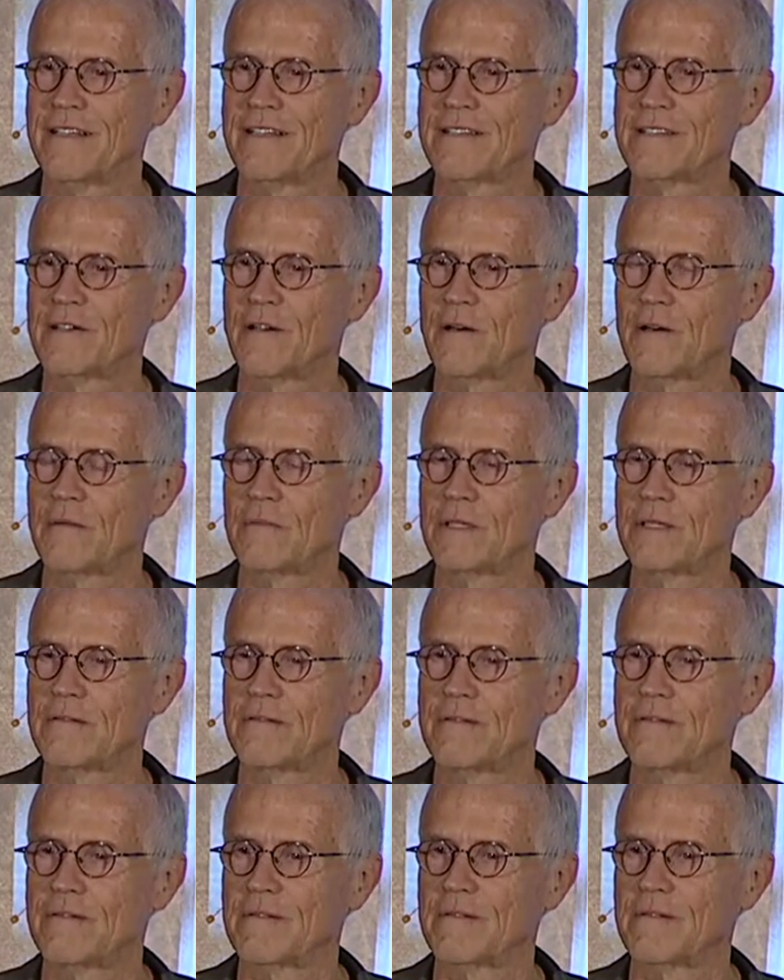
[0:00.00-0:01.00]
So, I
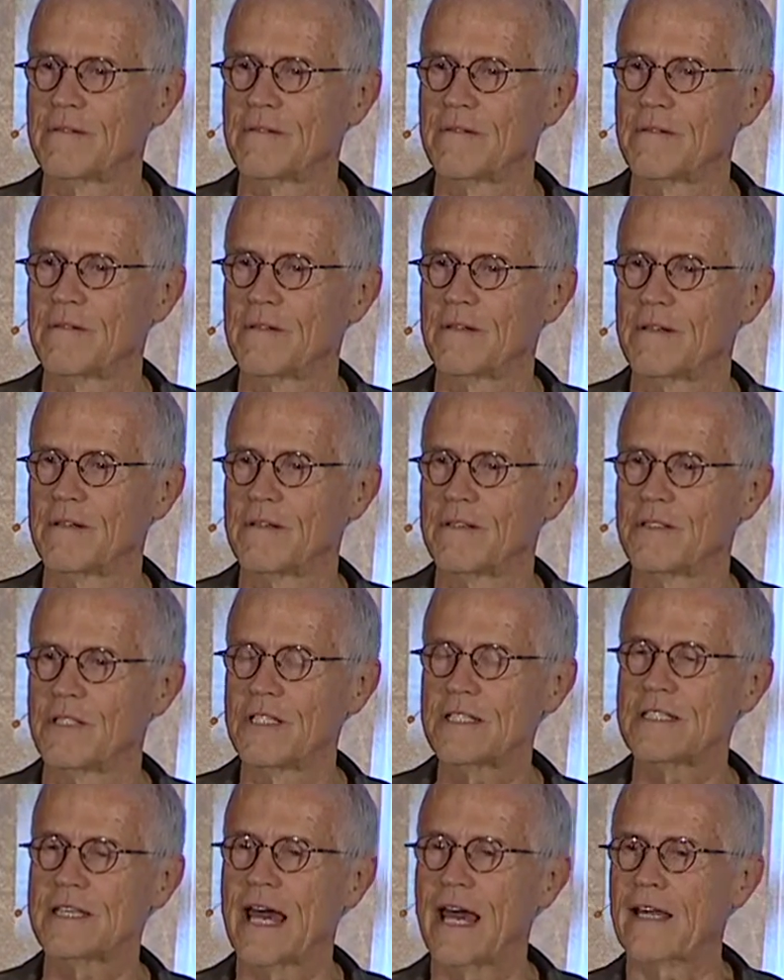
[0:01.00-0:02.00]
mean,
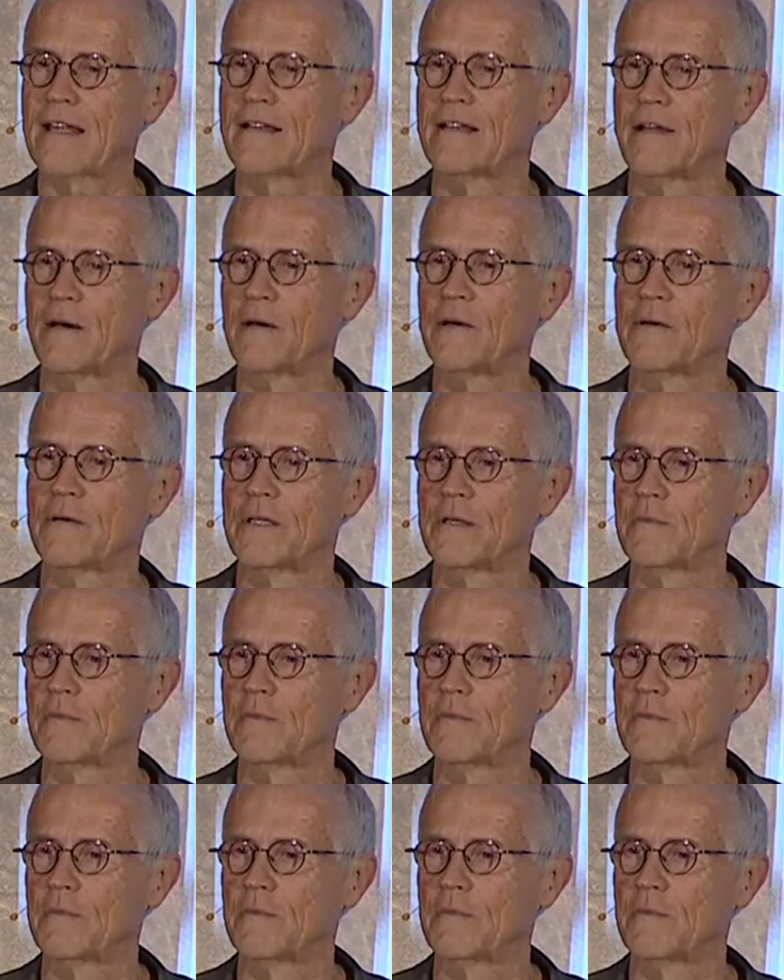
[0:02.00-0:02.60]
just that alone,